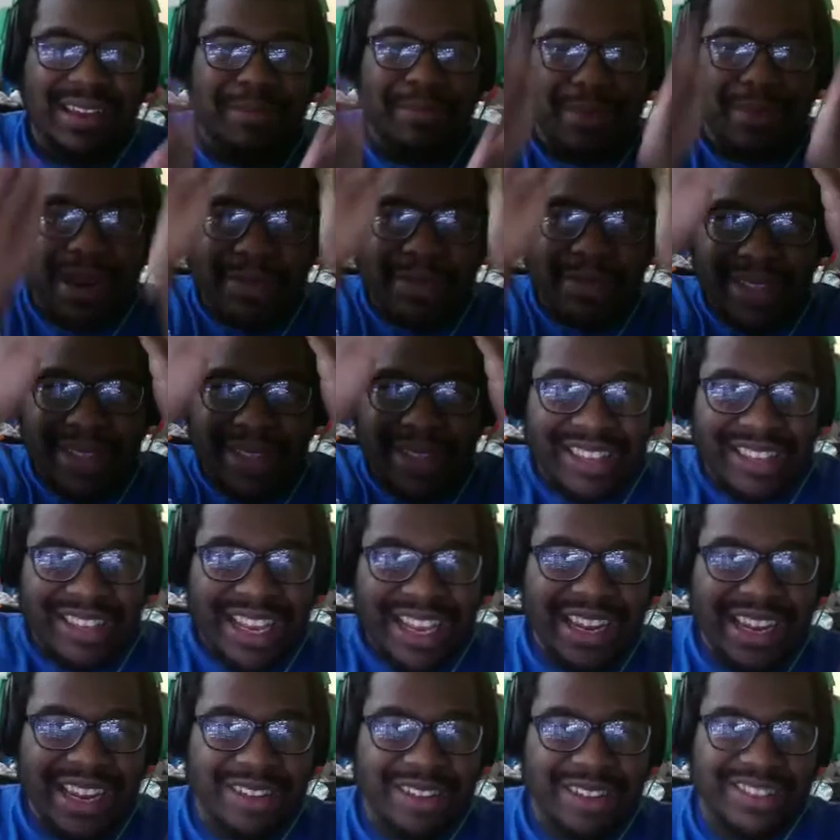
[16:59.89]
But I'm like
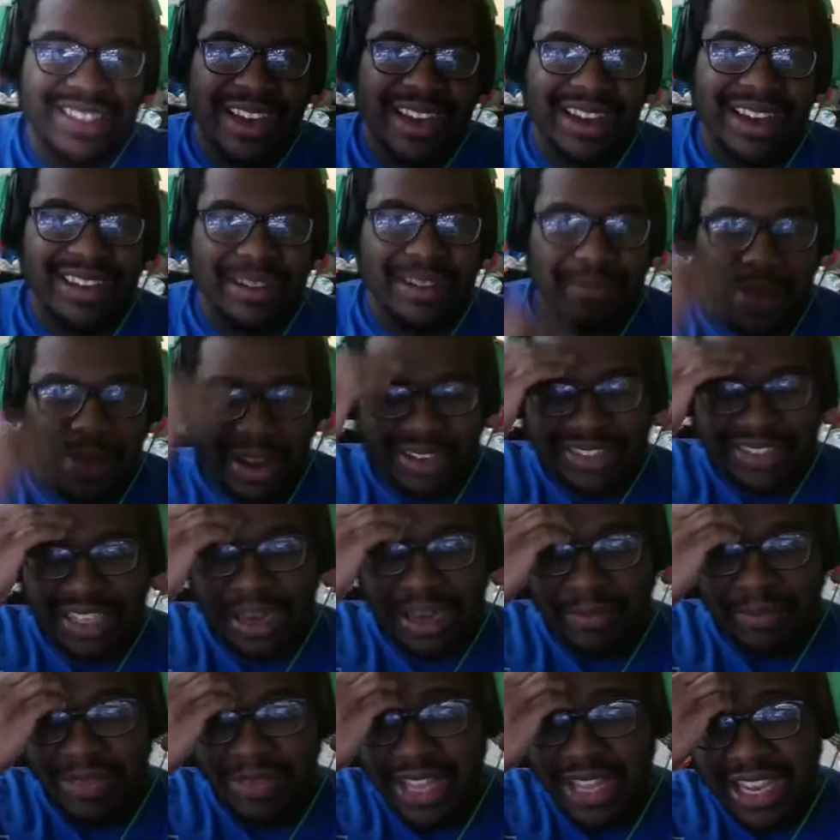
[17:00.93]
thinking outside the box. Like,
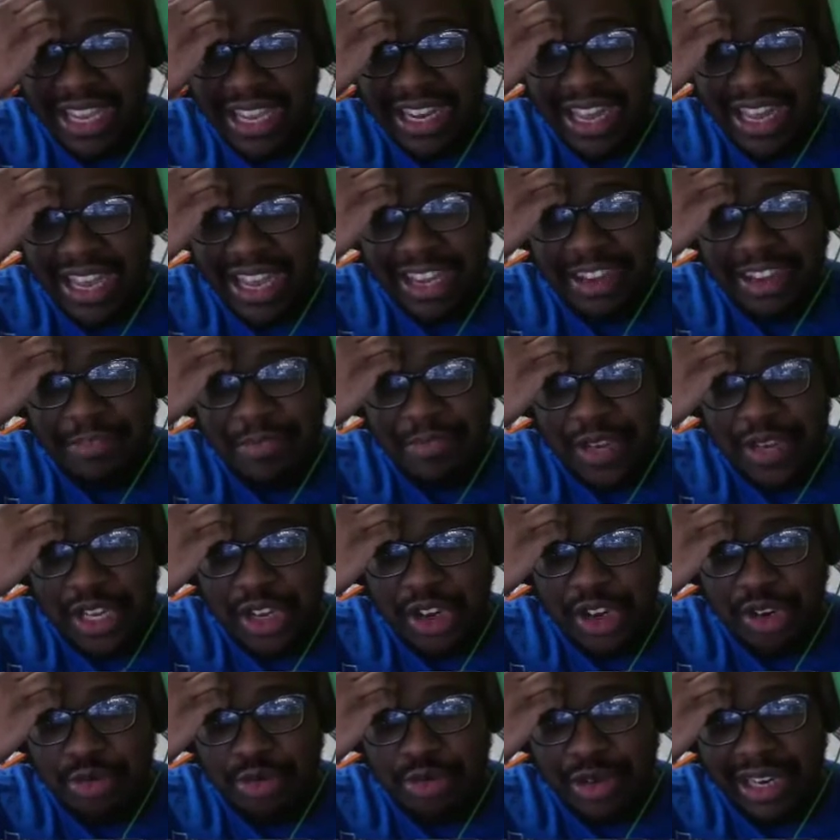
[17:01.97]
I'm thinking it could be
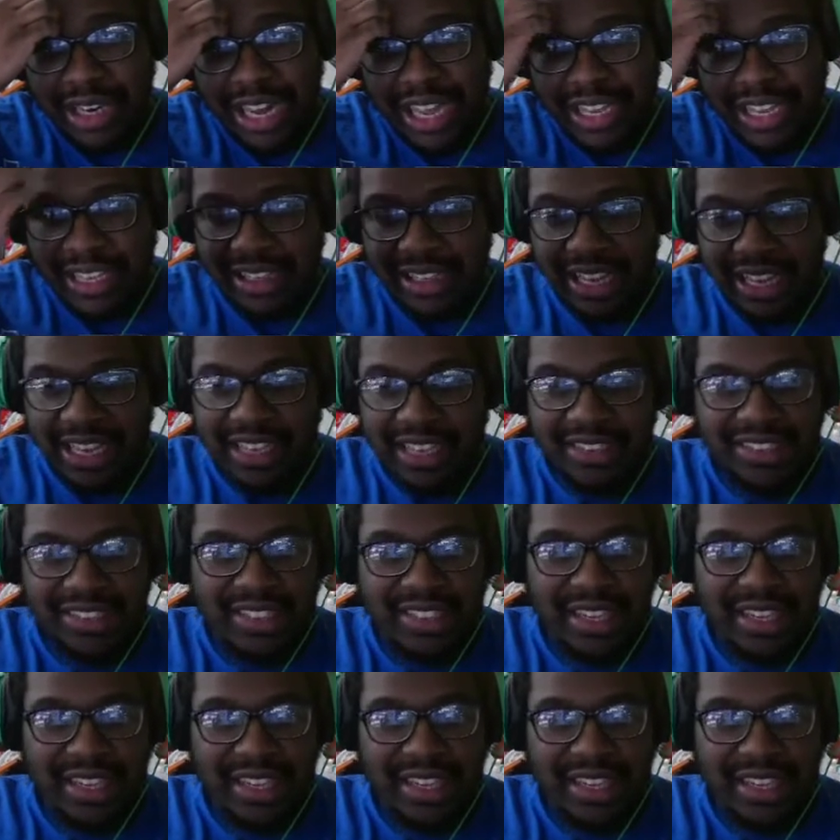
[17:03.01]
good with like he said.